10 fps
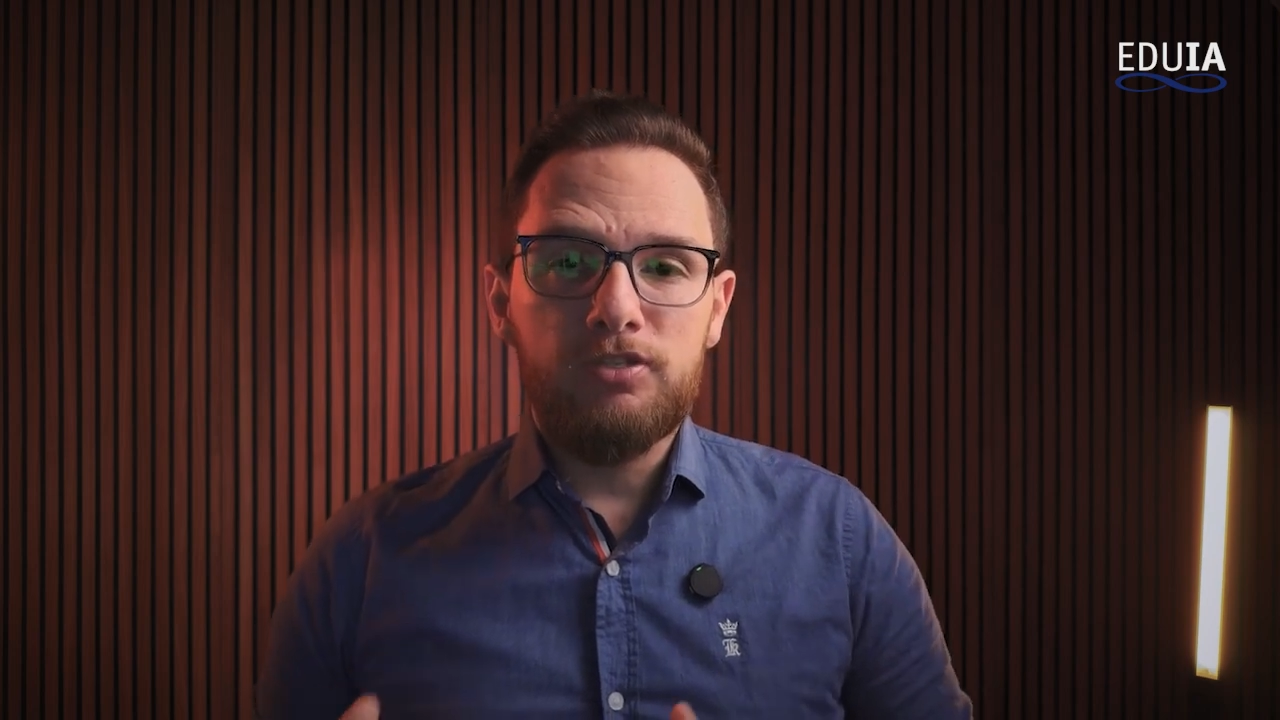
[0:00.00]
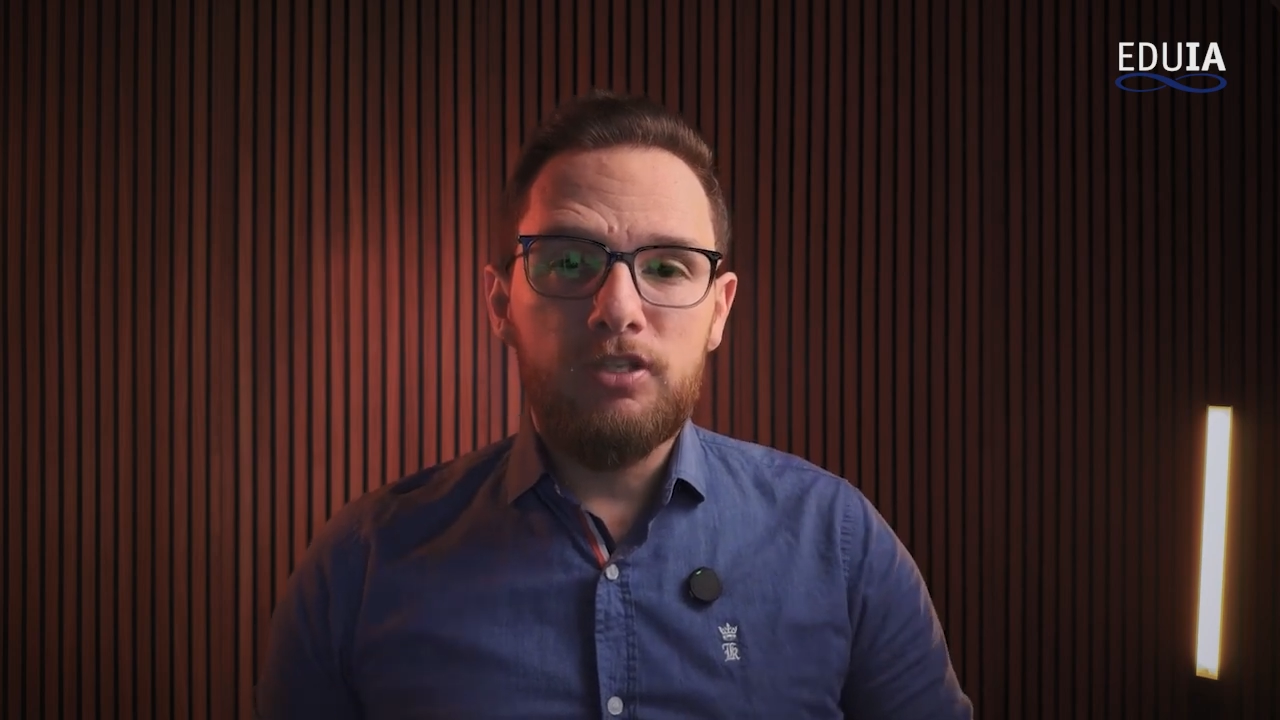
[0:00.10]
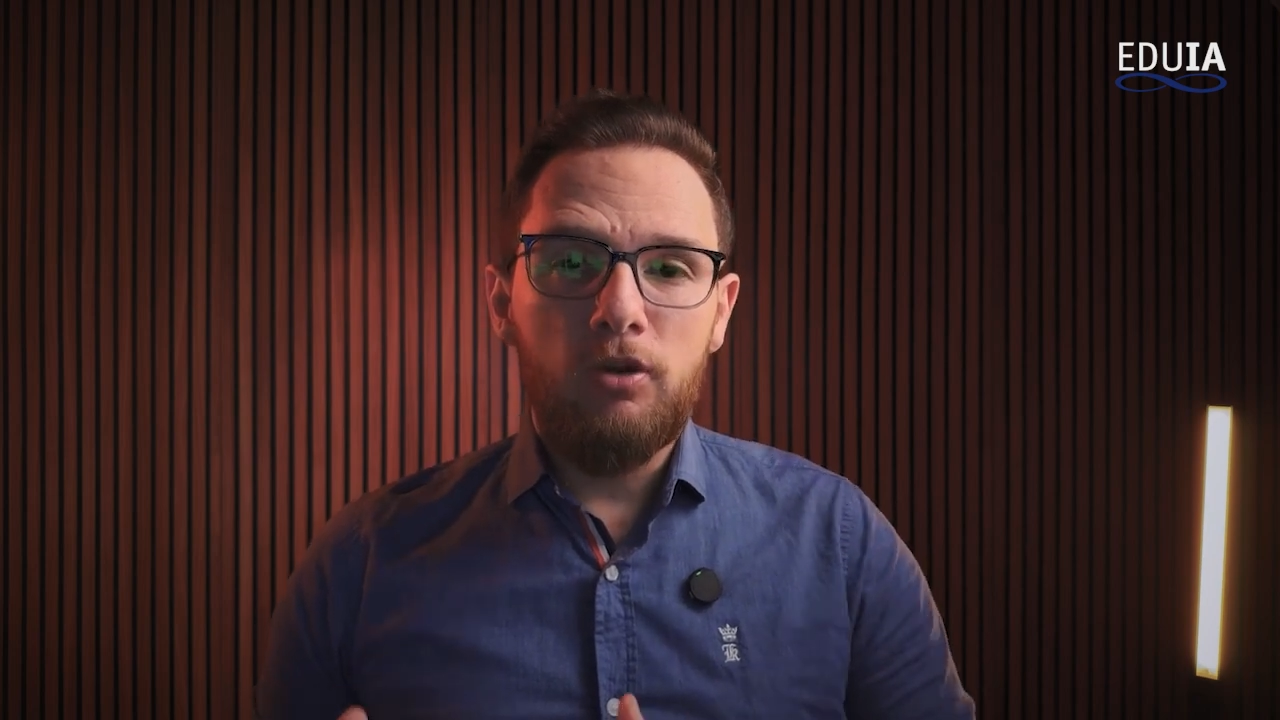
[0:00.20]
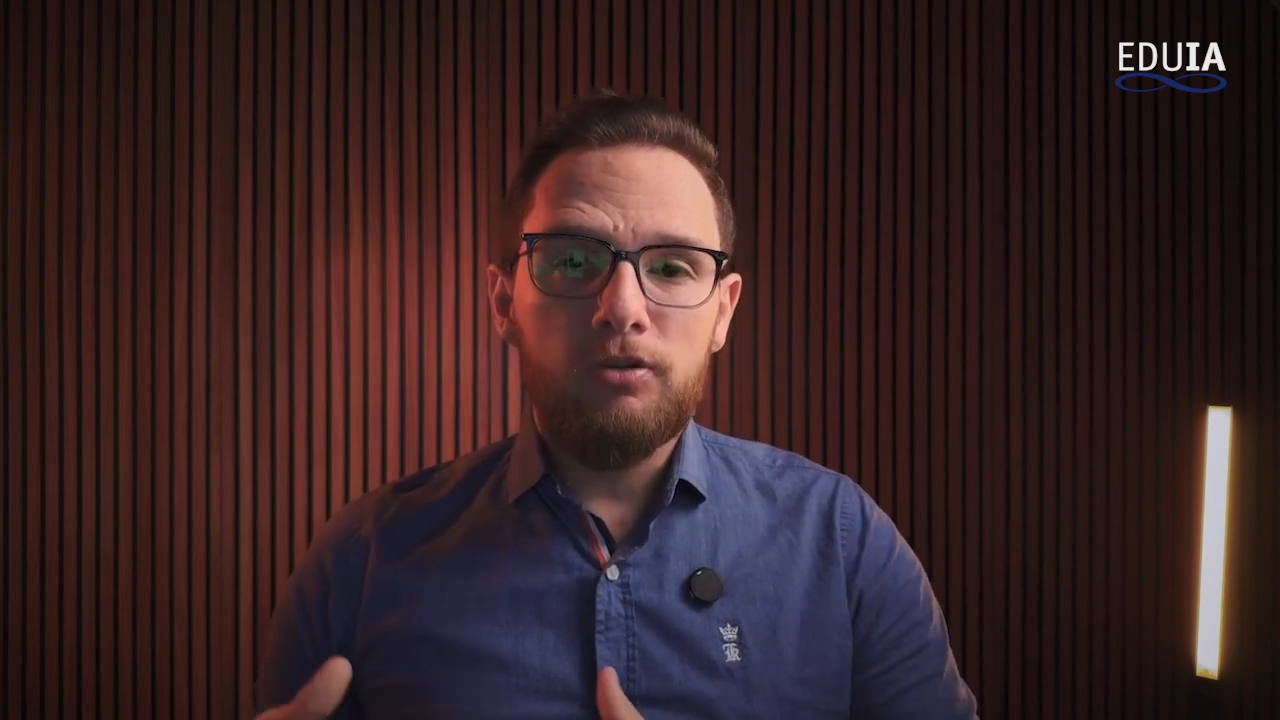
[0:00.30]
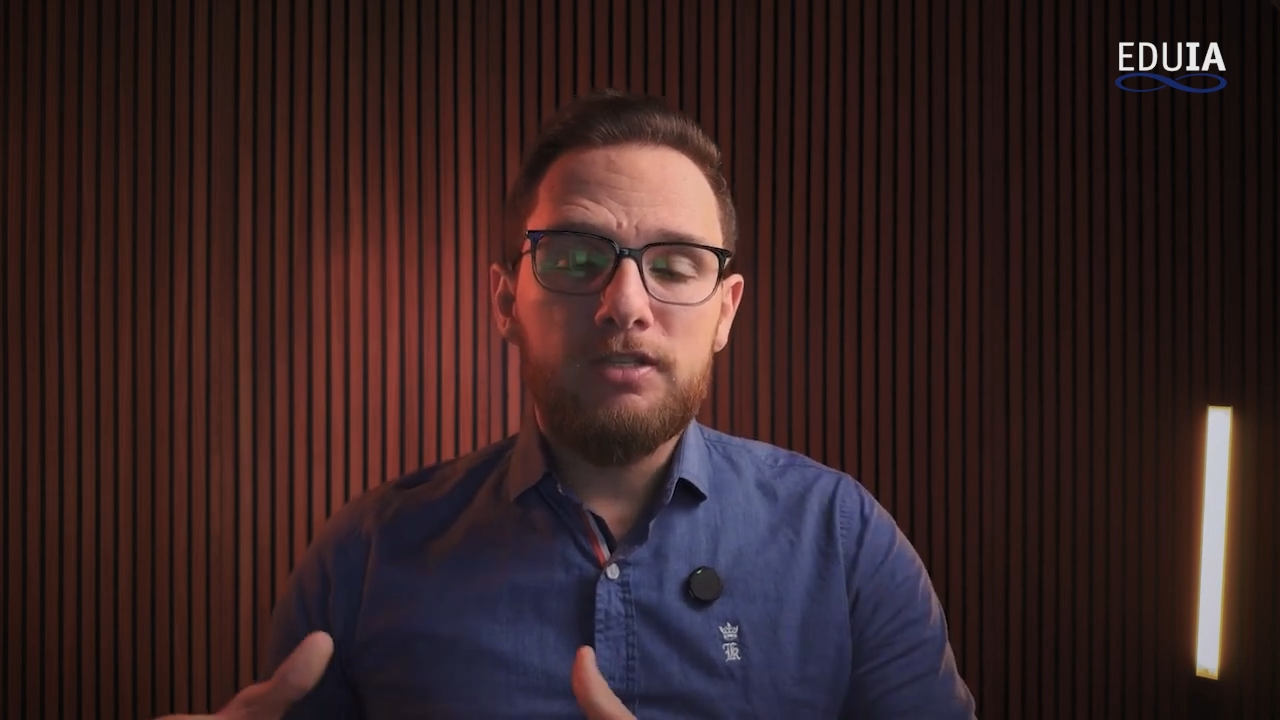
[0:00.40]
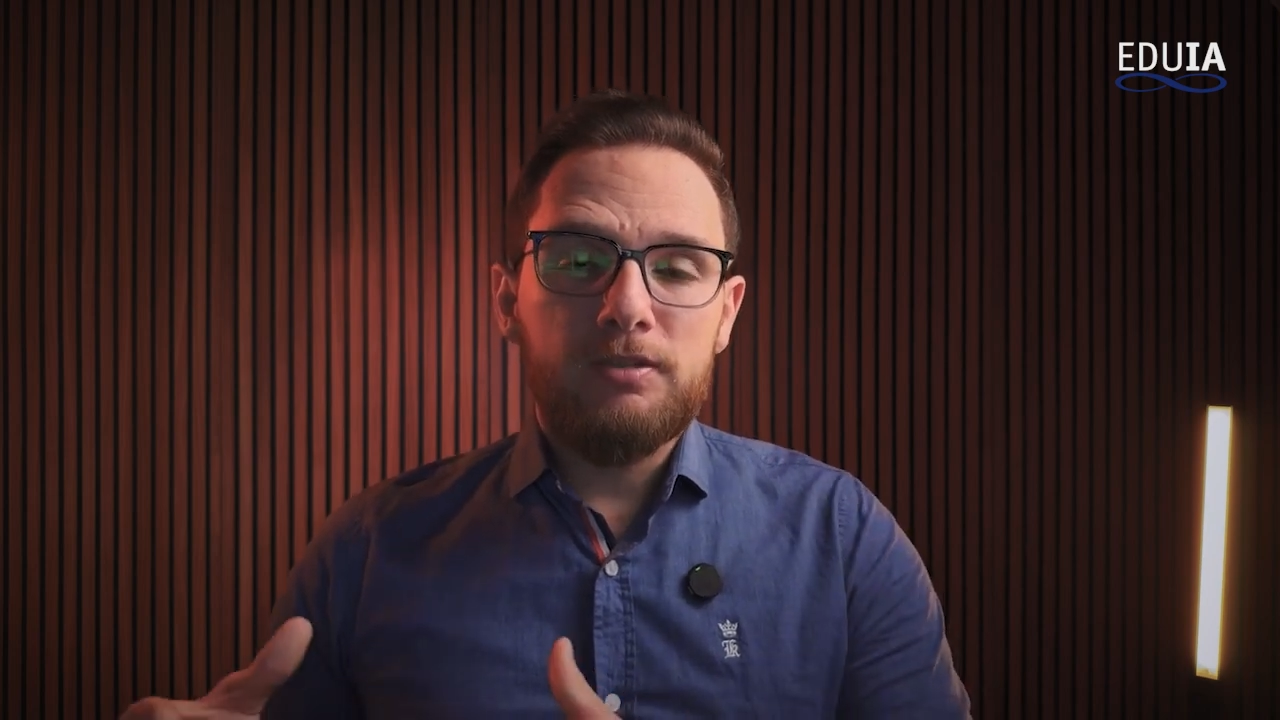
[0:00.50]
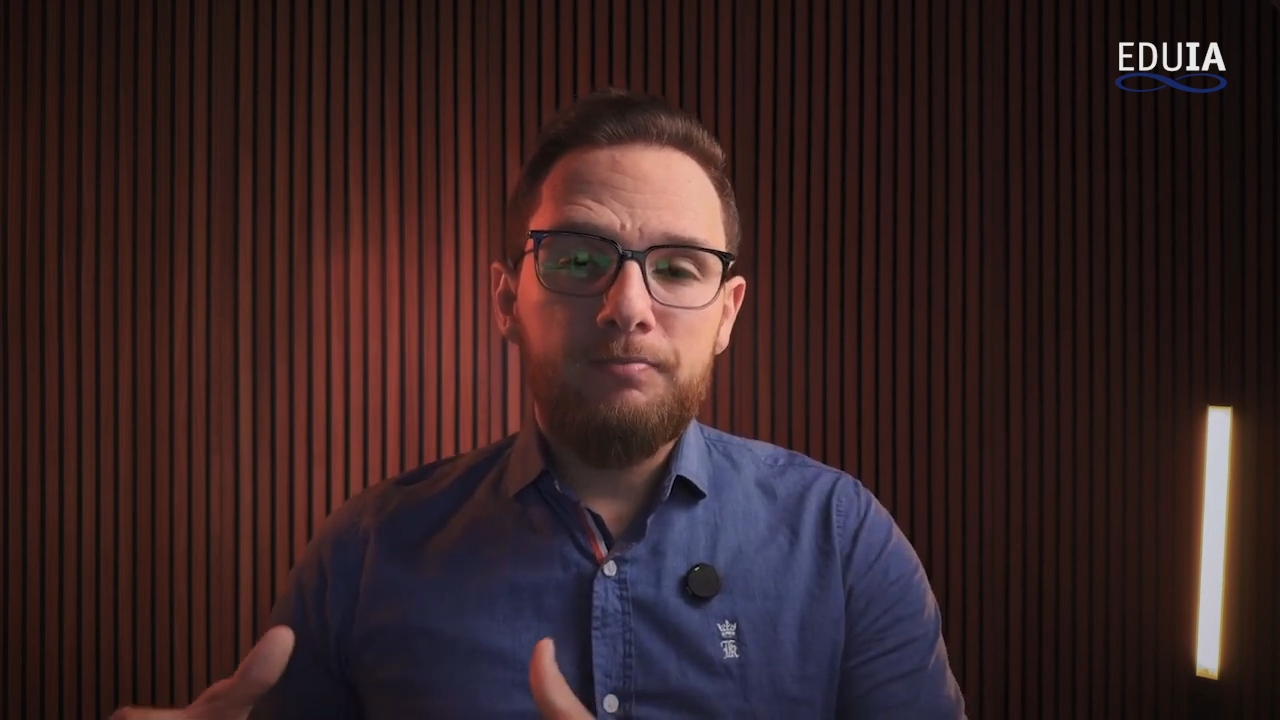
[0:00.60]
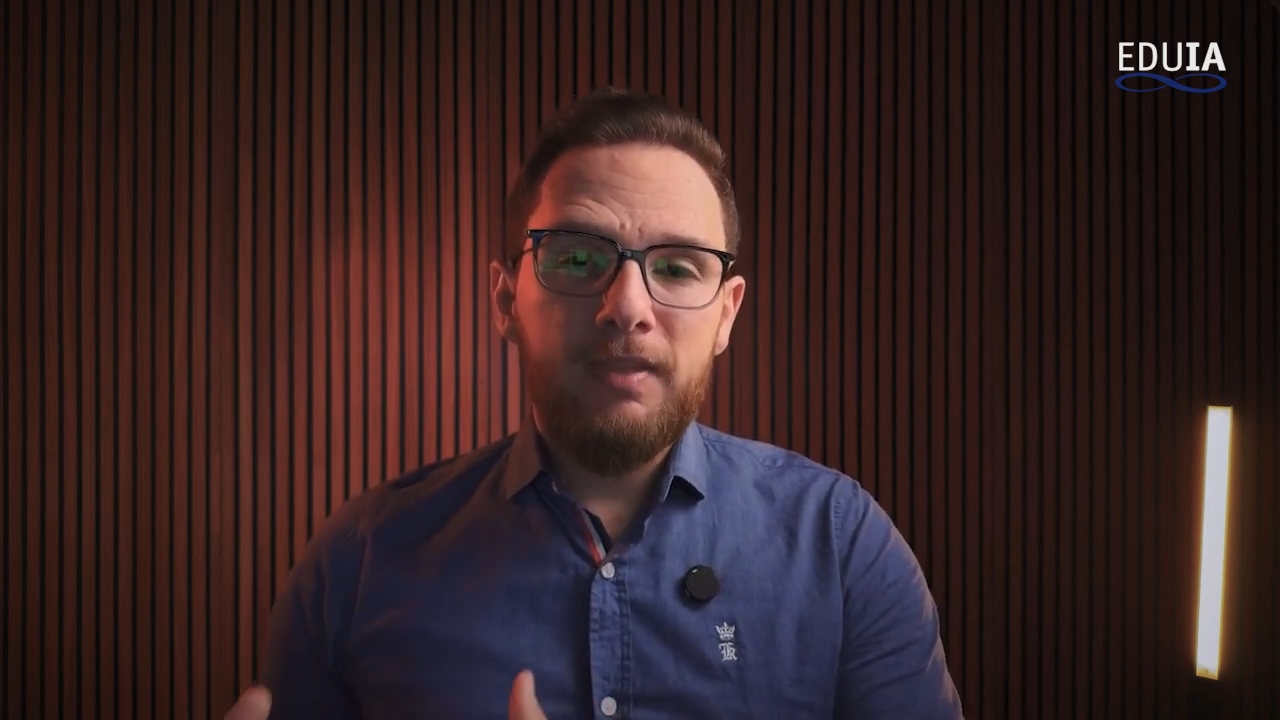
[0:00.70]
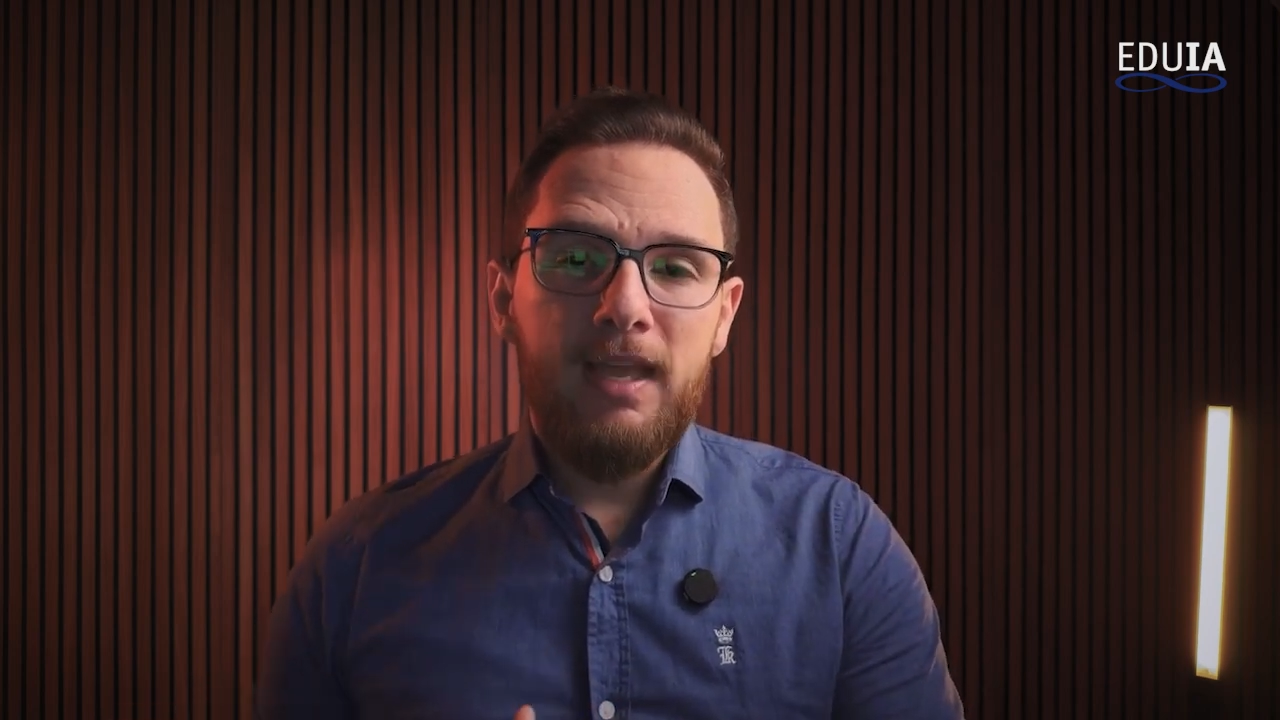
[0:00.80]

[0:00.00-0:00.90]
results.